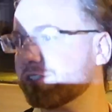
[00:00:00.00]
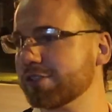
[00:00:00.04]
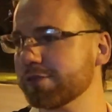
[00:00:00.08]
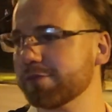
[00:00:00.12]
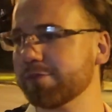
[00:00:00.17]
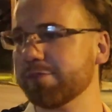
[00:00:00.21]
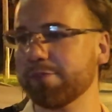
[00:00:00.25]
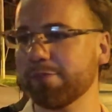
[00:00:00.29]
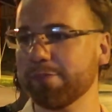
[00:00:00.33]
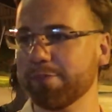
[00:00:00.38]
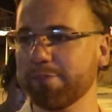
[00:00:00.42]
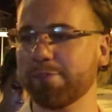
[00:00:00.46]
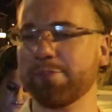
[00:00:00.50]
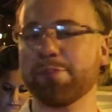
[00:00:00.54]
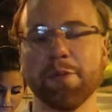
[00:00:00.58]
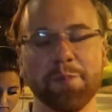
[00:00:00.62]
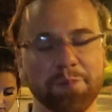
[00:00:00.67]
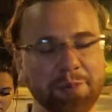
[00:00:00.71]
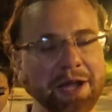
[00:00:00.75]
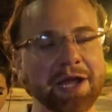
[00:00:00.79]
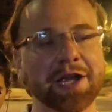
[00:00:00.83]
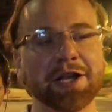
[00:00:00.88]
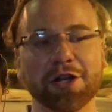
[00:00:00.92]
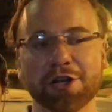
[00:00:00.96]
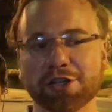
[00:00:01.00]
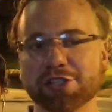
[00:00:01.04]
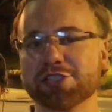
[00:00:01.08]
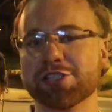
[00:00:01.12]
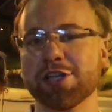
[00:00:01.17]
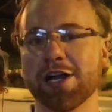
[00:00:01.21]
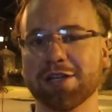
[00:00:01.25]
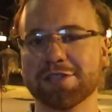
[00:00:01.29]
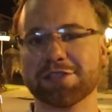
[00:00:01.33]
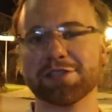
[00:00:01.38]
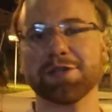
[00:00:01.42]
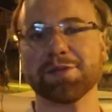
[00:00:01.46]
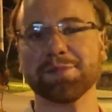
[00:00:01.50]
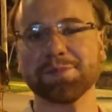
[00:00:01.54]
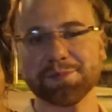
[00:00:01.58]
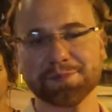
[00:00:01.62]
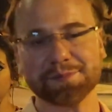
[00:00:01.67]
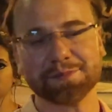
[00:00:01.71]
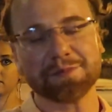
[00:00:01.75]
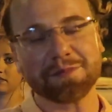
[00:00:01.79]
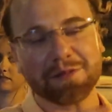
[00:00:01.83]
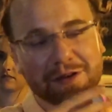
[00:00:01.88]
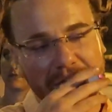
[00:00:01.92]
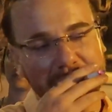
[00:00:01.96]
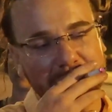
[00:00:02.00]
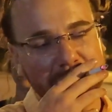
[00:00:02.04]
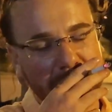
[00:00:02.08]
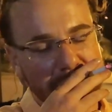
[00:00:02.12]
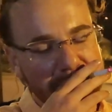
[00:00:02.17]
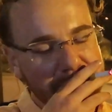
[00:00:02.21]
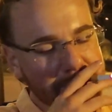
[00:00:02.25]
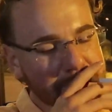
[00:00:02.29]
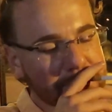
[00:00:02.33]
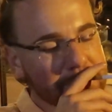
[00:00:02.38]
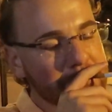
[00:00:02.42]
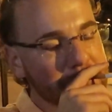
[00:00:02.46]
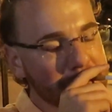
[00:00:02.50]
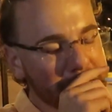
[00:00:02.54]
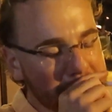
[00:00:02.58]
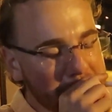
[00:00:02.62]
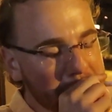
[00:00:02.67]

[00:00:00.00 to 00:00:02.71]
been a handful of years. And this guy is funny